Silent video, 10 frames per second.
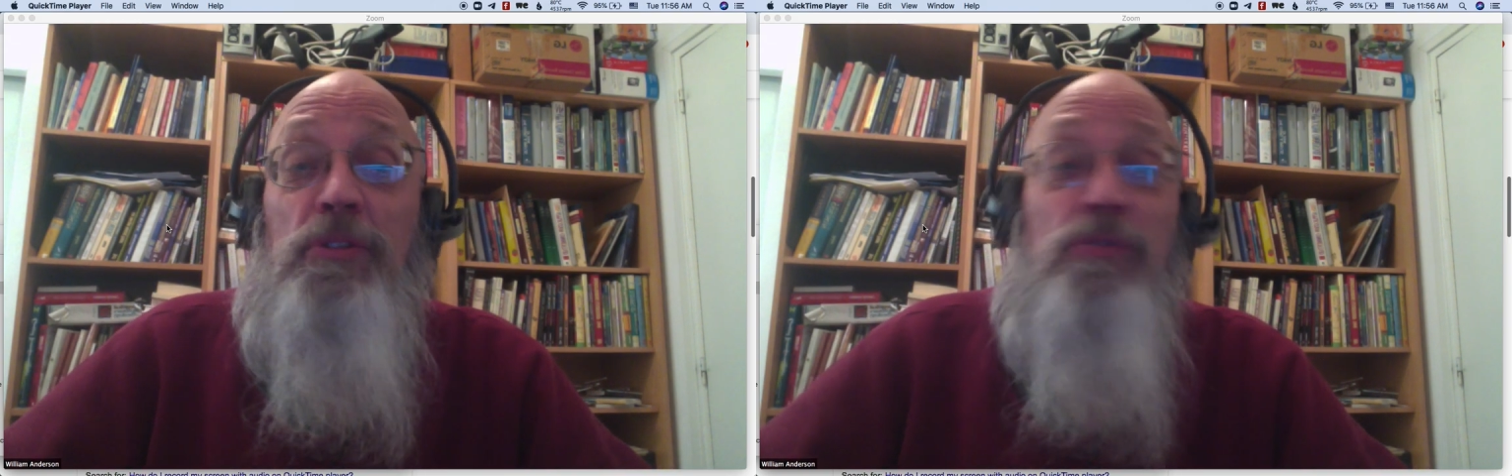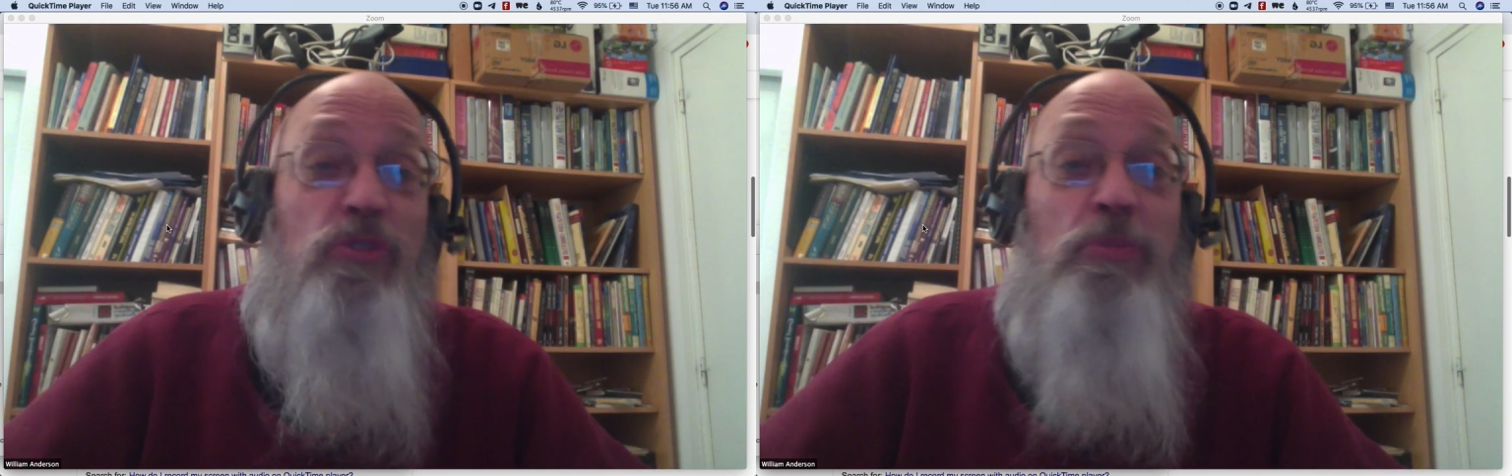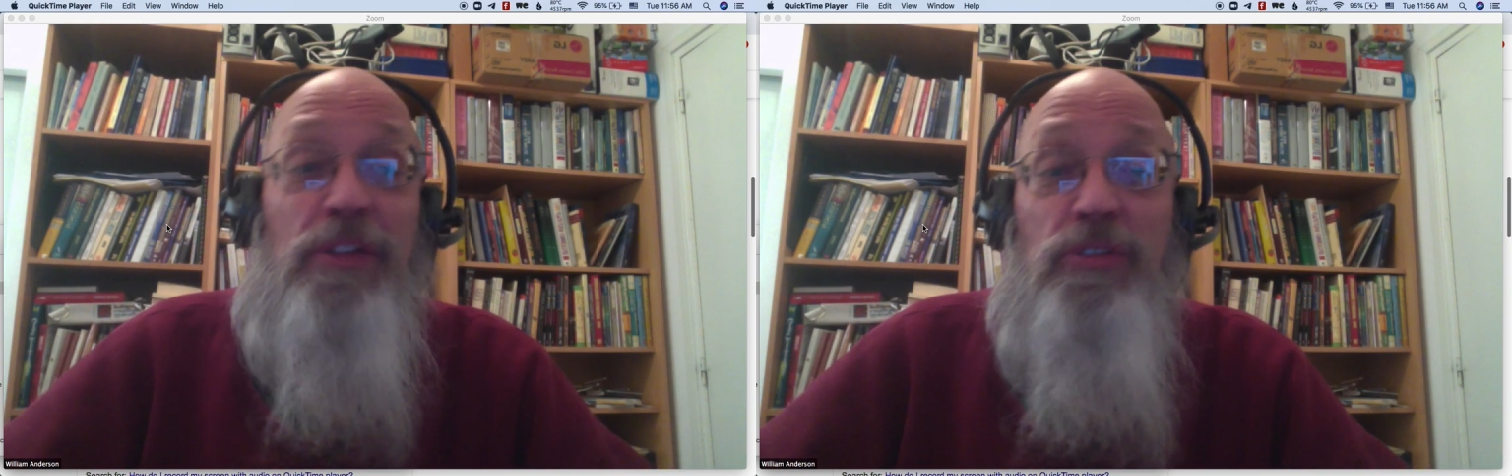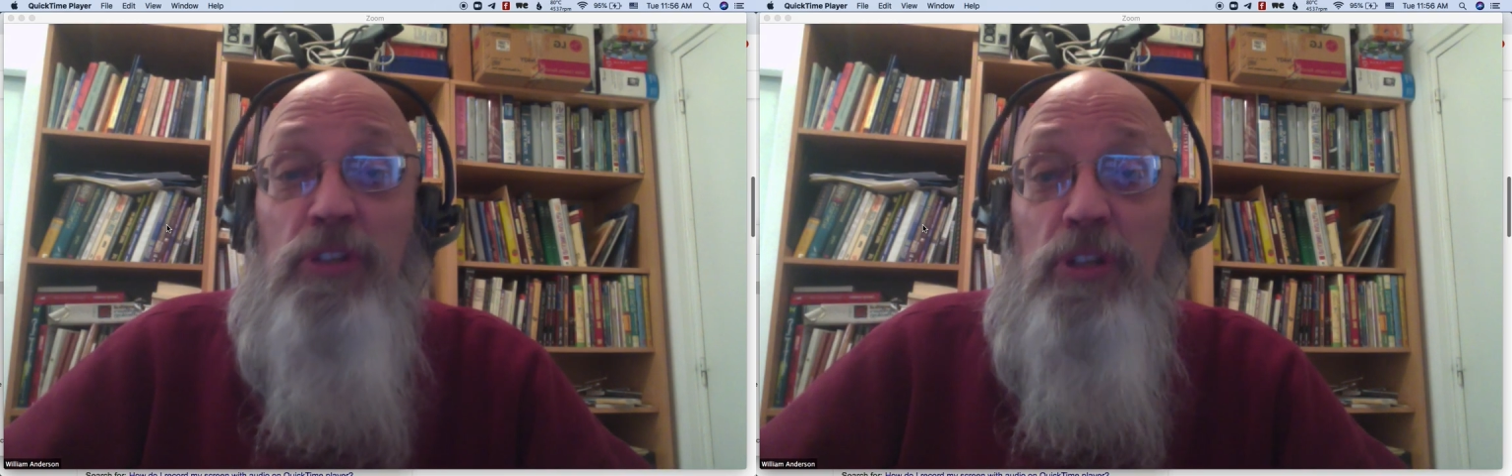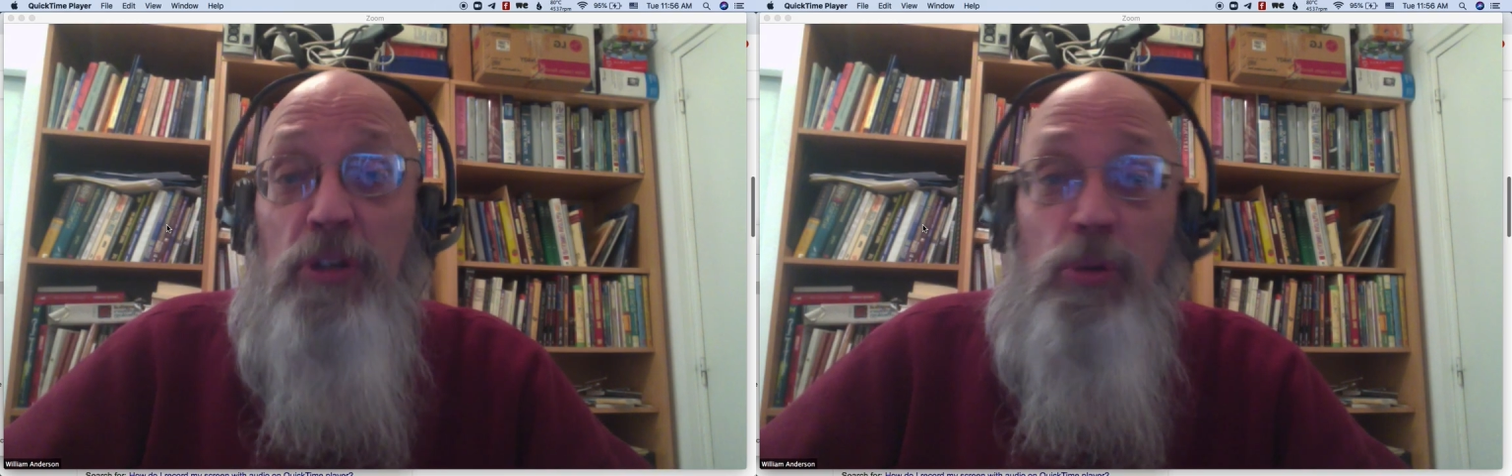if it's
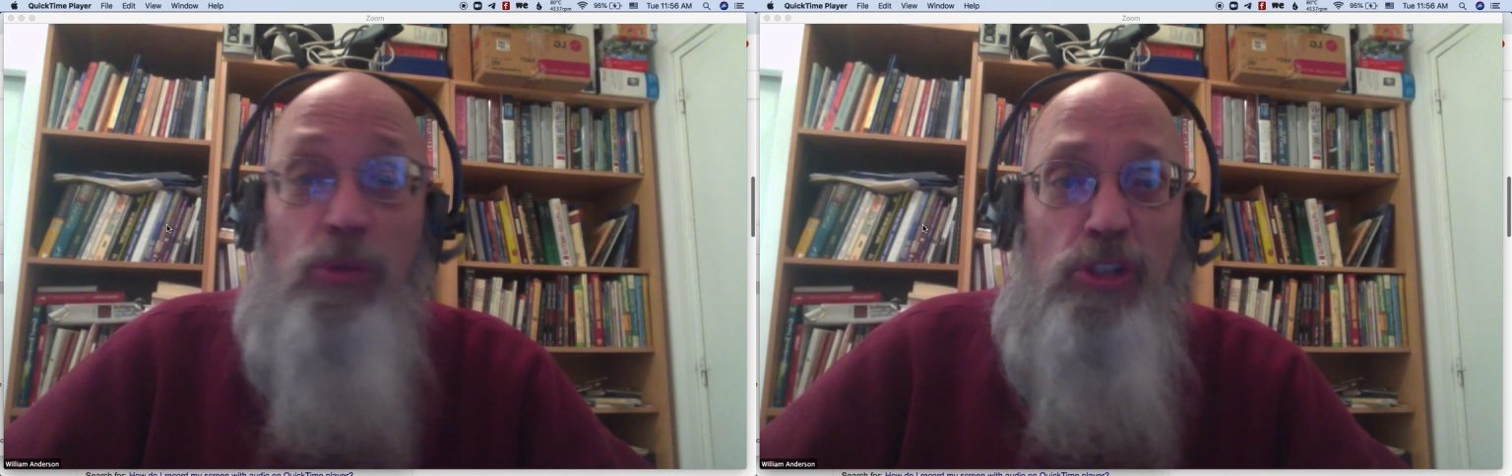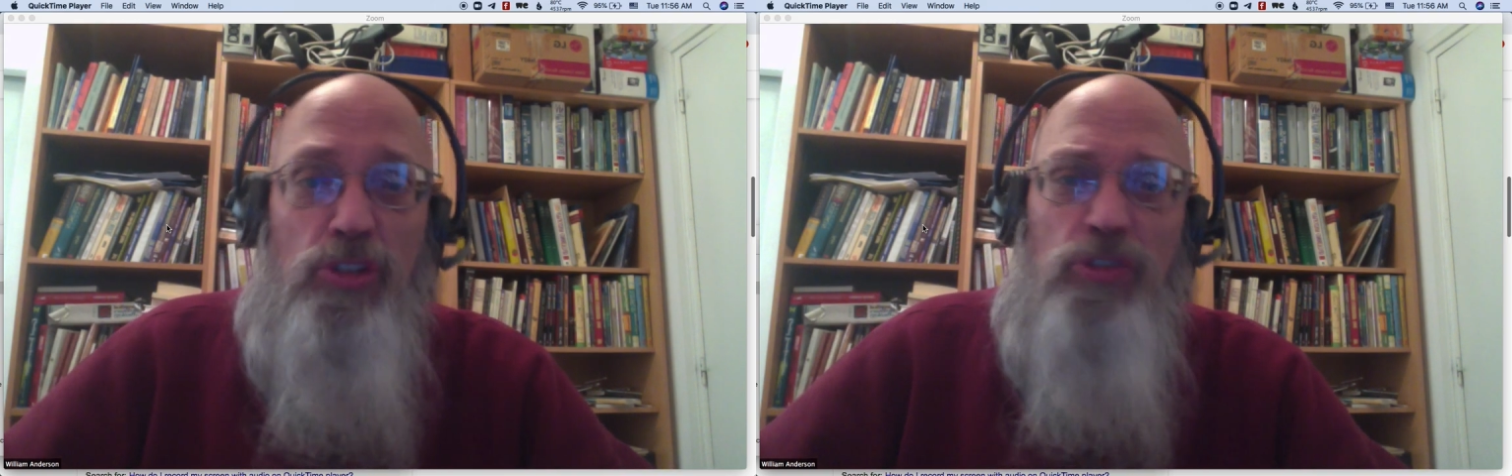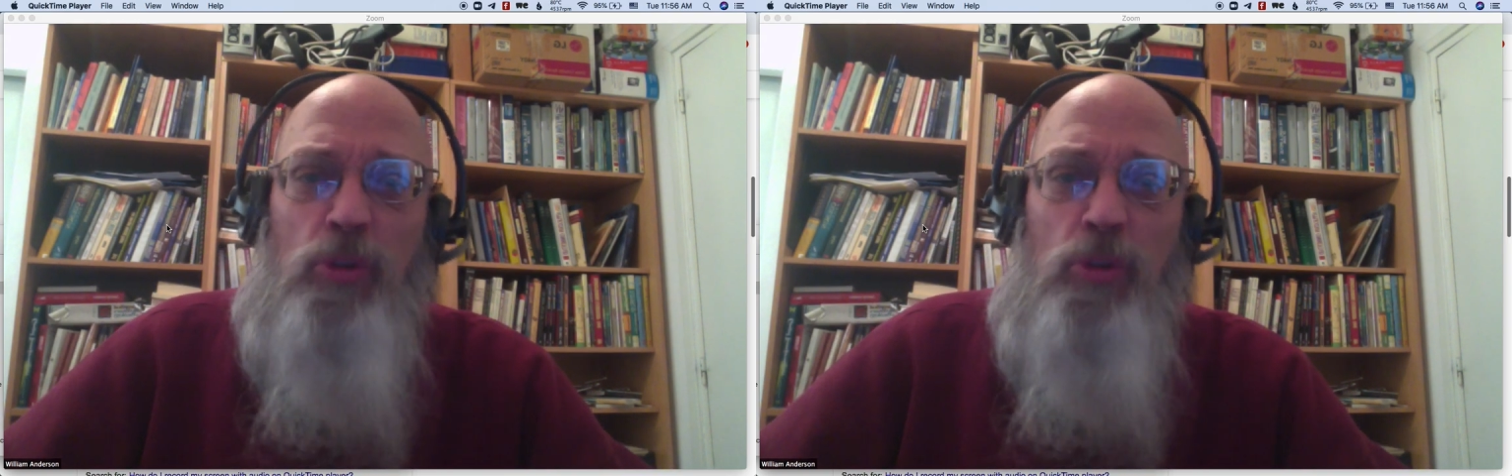messy or you just